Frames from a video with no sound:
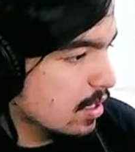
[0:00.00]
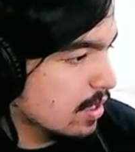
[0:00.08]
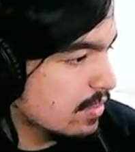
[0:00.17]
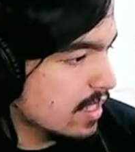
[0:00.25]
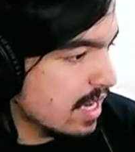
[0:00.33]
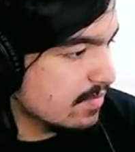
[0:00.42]

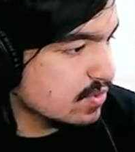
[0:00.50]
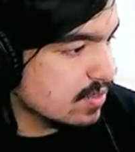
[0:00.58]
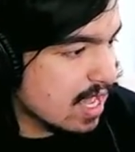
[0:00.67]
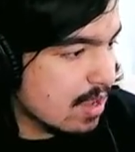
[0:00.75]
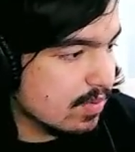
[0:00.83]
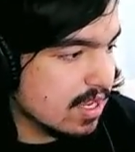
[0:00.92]
Then after
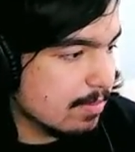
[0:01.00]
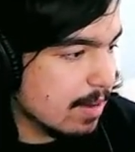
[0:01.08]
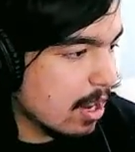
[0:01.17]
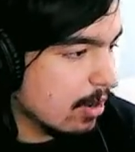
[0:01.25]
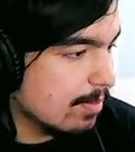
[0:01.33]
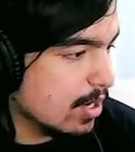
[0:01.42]
that, we get a
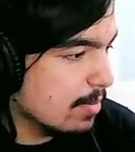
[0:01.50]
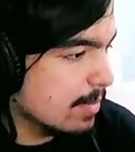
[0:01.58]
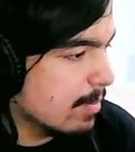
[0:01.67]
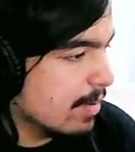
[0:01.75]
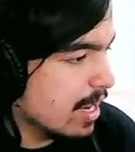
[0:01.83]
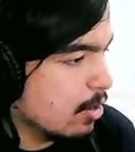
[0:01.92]

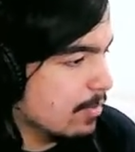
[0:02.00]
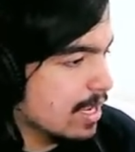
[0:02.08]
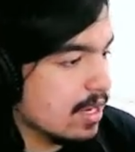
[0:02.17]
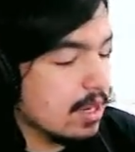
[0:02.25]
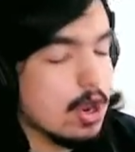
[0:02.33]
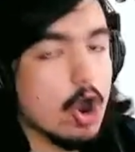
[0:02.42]
powerbomb by Omega.